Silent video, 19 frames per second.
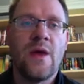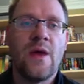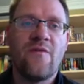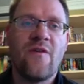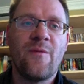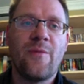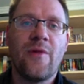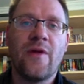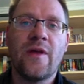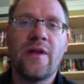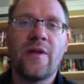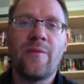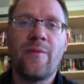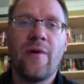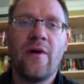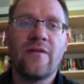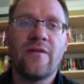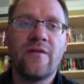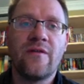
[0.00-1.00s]
If I plug in a
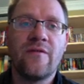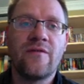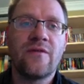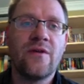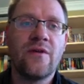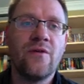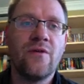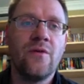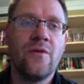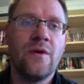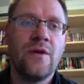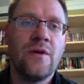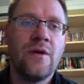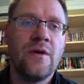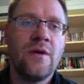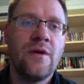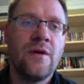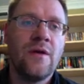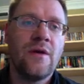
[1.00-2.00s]
positive 2,
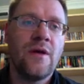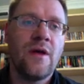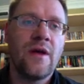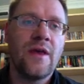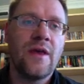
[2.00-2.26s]
I